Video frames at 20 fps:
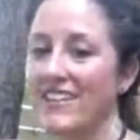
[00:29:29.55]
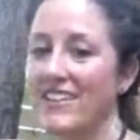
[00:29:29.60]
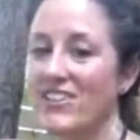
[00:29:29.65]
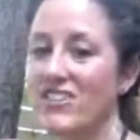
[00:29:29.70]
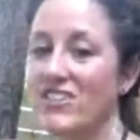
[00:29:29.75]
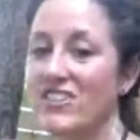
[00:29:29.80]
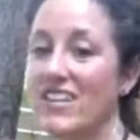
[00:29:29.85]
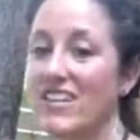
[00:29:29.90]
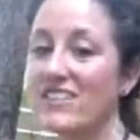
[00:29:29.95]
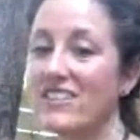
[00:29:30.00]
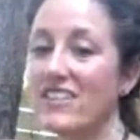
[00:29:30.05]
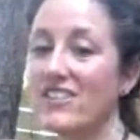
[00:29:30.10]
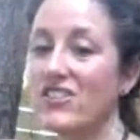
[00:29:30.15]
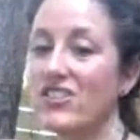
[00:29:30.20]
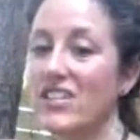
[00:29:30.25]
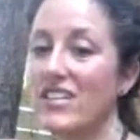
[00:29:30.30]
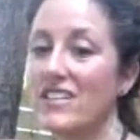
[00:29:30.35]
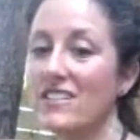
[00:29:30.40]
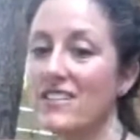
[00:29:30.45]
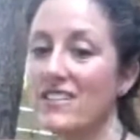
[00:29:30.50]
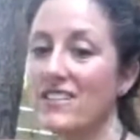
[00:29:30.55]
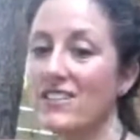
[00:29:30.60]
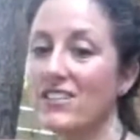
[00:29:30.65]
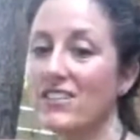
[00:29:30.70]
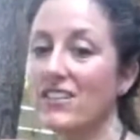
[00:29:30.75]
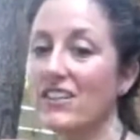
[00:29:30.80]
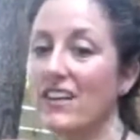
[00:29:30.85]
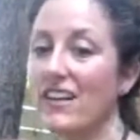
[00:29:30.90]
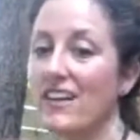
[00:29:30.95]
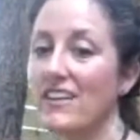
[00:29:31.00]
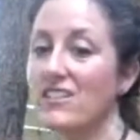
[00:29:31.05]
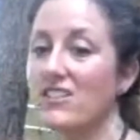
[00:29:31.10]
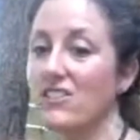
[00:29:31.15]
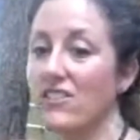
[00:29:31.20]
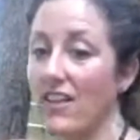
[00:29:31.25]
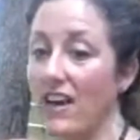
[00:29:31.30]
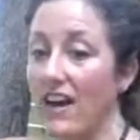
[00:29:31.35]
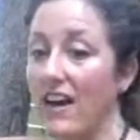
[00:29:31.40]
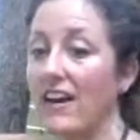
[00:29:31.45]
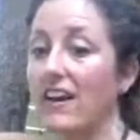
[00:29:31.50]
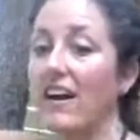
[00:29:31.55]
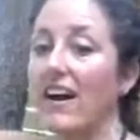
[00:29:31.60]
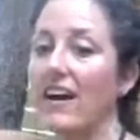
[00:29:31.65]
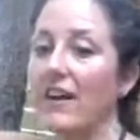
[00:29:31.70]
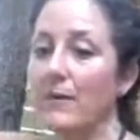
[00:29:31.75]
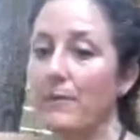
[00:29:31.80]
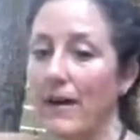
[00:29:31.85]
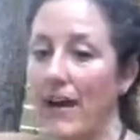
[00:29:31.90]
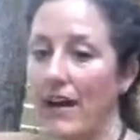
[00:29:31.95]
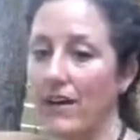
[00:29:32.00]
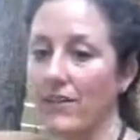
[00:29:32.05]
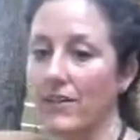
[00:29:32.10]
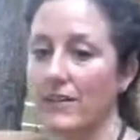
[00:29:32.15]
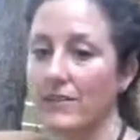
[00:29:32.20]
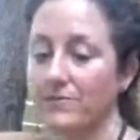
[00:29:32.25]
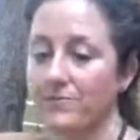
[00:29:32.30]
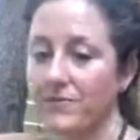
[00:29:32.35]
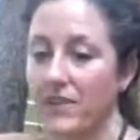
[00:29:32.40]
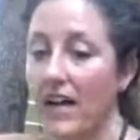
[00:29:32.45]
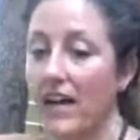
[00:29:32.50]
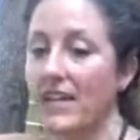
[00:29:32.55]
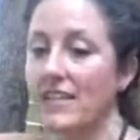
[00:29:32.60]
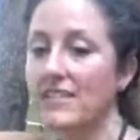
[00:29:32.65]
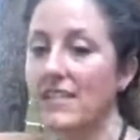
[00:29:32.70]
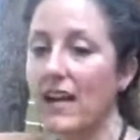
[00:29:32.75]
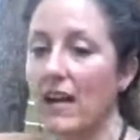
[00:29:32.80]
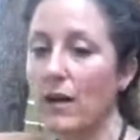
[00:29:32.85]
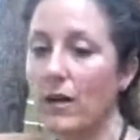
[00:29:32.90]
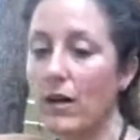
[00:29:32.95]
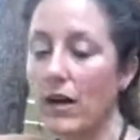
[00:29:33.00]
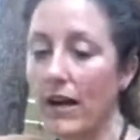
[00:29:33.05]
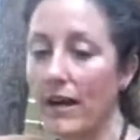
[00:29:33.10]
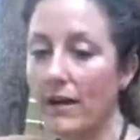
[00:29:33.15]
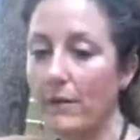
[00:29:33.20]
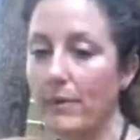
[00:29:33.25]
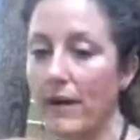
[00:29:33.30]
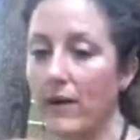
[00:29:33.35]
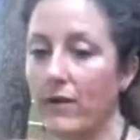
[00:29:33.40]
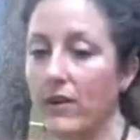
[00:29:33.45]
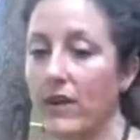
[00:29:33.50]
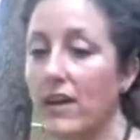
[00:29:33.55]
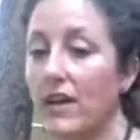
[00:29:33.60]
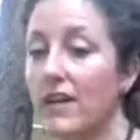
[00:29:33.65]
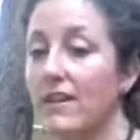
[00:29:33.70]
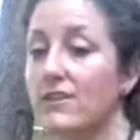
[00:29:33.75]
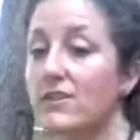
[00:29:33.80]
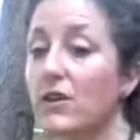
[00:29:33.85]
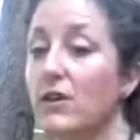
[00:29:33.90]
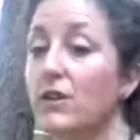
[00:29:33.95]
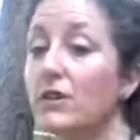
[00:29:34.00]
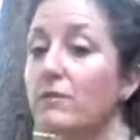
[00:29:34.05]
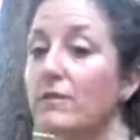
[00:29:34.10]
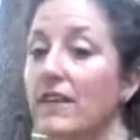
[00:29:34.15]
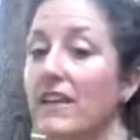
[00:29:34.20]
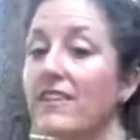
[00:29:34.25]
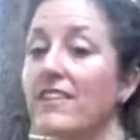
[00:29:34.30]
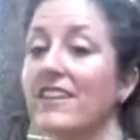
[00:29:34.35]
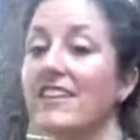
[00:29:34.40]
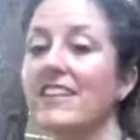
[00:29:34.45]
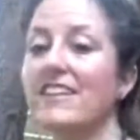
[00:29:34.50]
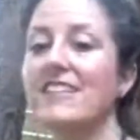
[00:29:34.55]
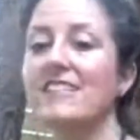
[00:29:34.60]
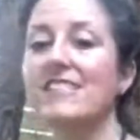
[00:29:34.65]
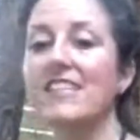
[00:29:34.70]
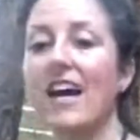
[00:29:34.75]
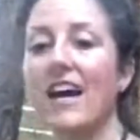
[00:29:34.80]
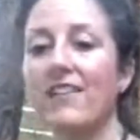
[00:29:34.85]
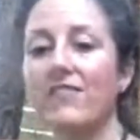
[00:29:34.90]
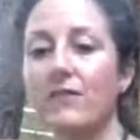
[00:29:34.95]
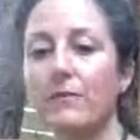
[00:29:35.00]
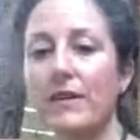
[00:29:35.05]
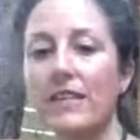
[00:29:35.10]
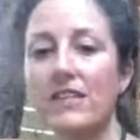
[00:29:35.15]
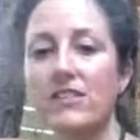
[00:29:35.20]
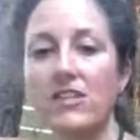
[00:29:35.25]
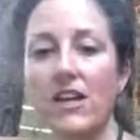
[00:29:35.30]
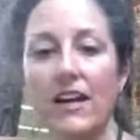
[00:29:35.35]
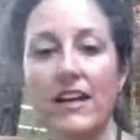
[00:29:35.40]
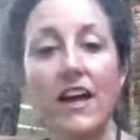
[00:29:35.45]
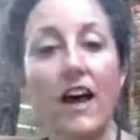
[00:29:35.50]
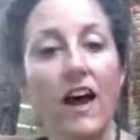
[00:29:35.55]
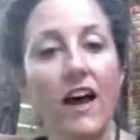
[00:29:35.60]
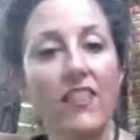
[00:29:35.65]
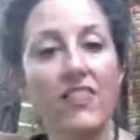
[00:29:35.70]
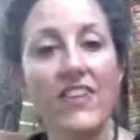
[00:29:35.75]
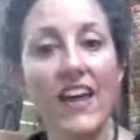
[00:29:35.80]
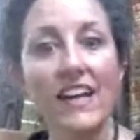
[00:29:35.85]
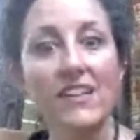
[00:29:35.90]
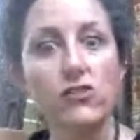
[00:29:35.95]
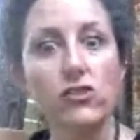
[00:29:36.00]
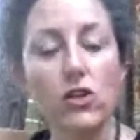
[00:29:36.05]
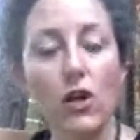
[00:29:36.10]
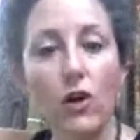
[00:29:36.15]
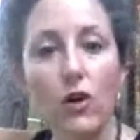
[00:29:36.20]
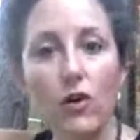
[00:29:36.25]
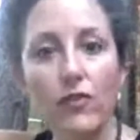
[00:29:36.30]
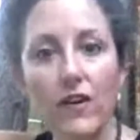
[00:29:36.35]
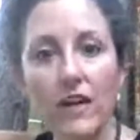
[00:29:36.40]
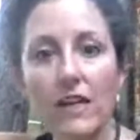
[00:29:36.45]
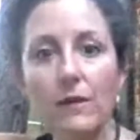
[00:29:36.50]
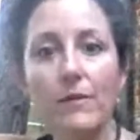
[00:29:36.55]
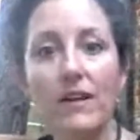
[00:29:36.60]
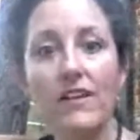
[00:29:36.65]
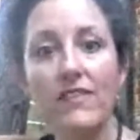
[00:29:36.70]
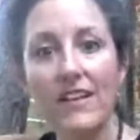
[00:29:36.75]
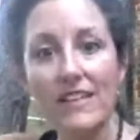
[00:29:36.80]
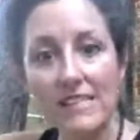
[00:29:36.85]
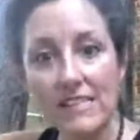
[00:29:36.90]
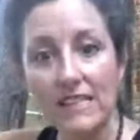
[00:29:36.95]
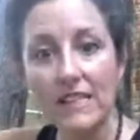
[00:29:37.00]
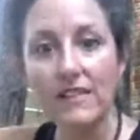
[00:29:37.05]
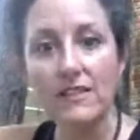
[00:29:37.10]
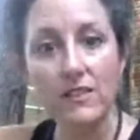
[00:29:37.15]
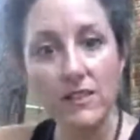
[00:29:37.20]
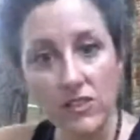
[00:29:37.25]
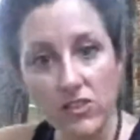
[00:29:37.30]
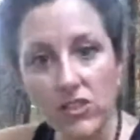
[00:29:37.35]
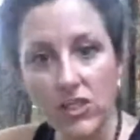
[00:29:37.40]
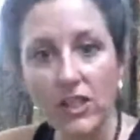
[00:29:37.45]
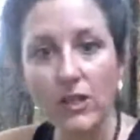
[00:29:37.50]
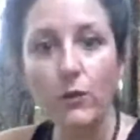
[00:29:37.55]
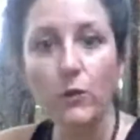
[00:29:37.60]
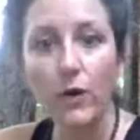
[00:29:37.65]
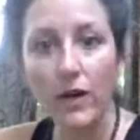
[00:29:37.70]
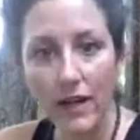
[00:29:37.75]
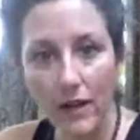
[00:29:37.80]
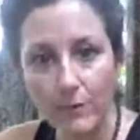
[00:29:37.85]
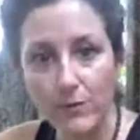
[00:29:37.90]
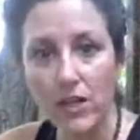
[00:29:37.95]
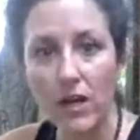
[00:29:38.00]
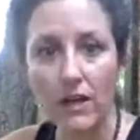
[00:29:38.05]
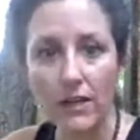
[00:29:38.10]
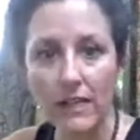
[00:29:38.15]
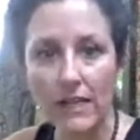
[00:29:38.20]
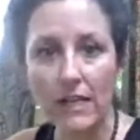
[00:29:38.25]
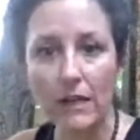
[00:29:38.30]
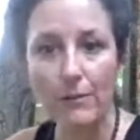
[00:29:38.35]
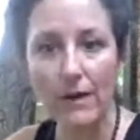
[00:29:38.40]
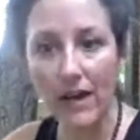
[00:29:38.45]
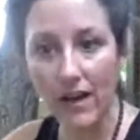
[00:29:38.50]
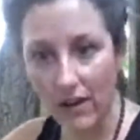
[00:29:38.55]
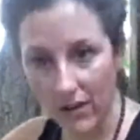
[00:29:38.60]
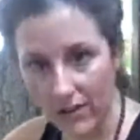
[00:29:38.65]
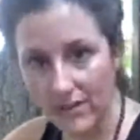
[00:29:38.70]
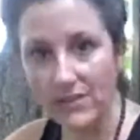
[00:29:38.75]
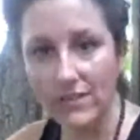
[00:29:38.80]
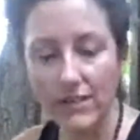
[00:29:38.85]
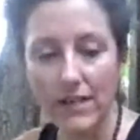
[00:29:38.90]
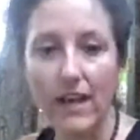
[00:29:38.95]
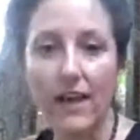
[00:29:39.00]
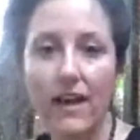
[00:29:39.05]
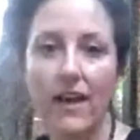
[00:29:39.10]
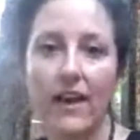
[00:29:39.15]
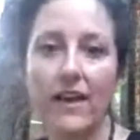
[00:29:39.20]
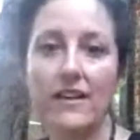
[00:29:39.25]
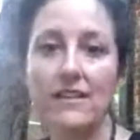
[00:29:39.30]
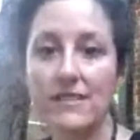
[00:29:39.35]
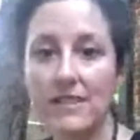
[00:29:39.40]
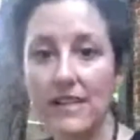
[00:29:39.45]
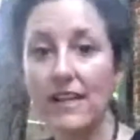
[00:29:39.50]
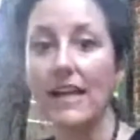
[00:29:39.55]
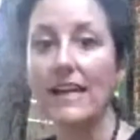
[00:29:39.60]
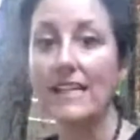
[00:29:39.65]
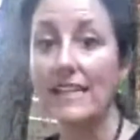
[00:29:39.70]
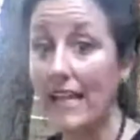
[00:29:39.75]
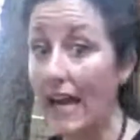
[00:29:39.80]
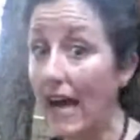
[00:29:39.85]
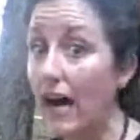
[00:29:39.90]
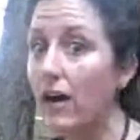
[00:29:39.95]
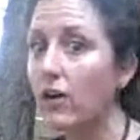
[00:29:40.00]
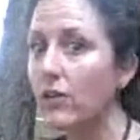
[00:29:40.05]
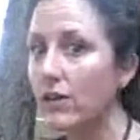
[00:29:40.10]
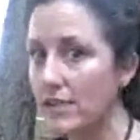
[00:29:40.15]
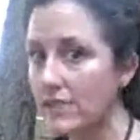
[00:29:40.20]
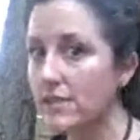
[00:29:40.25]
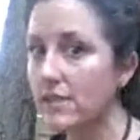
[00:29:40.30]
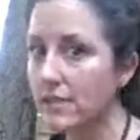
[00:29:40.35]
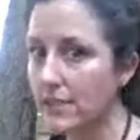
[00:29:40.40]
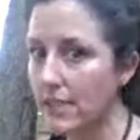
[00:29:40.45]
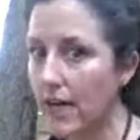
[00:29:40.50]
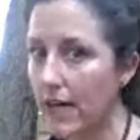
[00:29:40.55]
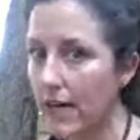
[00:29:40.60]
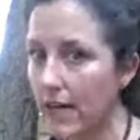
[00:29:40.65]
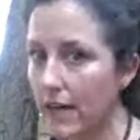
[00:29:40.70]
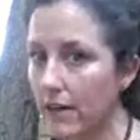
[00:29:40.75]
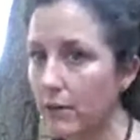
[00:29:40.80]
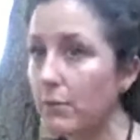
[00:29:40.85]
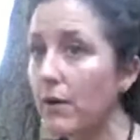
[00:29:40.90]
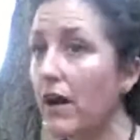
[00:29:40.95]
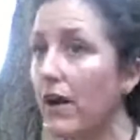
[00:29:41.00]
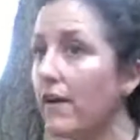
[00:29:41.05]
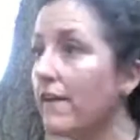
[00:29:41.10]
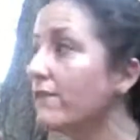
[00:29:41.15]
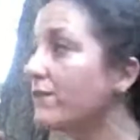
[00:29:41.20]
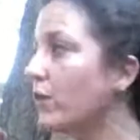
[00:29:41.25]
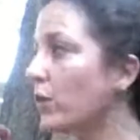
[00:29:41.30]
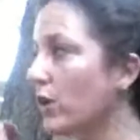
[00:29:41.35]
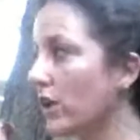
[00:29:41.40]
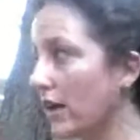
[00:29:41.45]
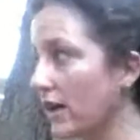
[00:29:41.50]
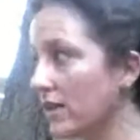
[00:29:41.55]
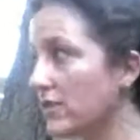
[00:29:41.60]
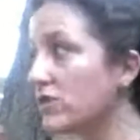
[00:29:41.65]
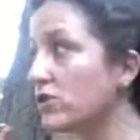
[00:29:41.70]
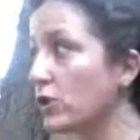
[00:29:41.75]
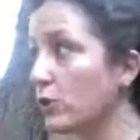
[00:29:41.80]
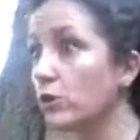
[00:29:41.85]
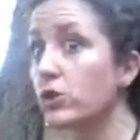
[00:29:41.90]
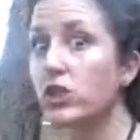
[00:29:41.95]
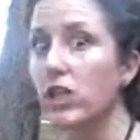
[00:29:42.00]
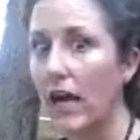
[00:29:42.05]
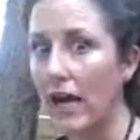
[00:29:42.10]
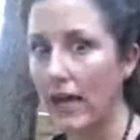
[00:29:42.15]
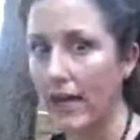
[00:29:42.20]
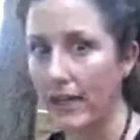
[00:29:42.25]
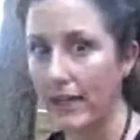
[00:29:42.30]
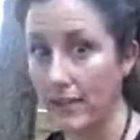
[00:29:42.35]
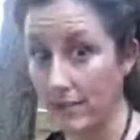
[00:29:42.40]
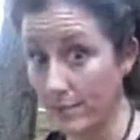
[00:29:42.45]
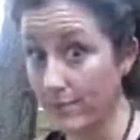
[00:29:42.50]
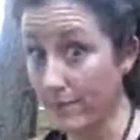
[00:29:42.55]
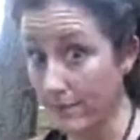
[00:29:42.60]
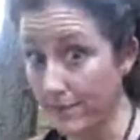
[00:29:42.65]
She says that Jesus Christ, or the higher power, higher power, told me that it is time for me to shine. That's so funny, Mary. That's like legit what I'm talking about today, is that like now is the time for us to shine.